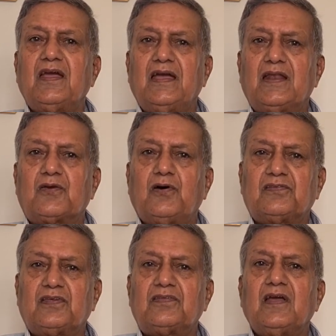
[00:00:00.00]
and
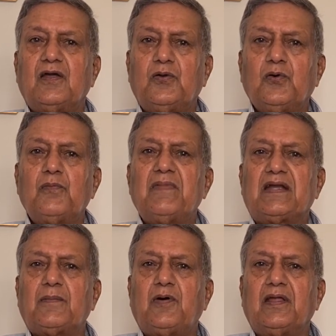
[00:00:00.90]
causes low
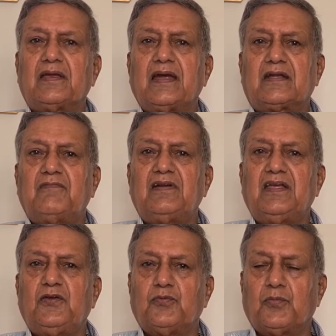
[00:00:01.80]
metabolic activity in human